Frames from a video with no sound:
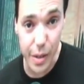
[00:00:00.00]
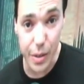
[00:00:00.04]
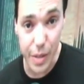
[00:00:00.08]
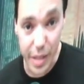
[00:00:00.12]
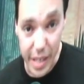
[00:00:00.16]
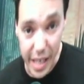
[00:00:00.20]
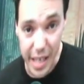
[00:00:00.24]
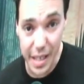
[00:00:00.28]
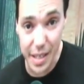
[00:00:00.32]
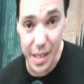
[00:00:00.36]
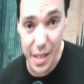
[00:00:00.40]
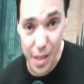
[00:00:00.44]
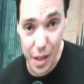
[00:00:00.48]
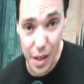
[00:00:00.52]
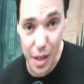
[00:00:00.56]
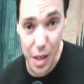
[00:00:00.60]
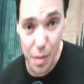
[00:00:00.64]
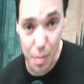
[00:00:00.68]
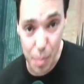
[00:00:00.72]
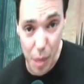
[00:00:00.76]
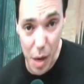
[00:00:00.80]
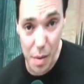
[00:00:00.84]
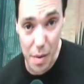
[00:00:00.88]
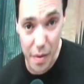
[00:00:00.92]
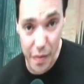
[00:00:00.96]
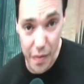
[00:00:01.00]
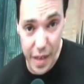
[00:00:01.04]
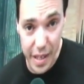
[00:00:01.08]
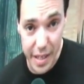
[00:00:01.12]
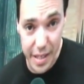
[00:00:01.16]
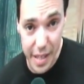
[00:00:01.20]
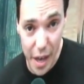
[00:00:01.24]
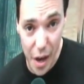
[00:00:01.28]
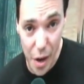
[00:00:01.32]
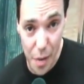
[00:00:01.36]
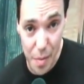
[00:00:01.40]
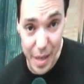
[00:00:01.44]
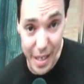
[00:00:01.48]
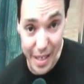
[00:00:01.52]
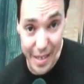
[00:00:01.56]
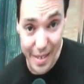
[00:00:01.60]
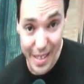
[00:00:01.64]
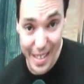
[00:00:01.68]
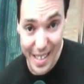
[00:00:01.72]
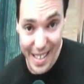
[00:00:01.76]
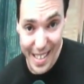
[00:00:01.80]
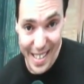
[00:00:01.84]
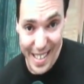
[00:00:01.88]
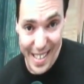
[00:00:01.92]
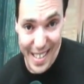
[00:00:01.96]
on the inside of Boba Fett's
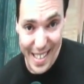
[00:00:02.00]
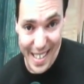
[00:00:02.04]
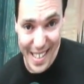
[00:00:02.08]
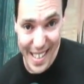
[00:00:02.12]
helmet?